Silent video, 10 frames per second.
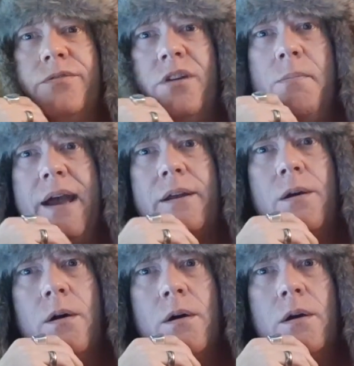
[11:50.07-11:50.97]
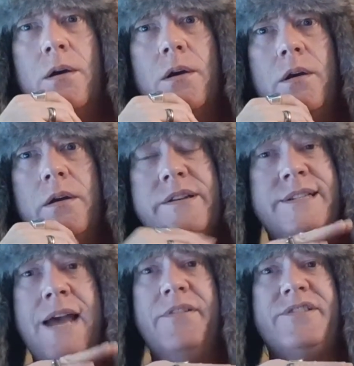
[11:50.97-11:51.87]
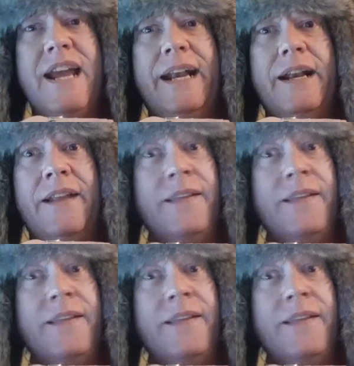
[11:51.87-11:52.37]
So I'm like devastated, and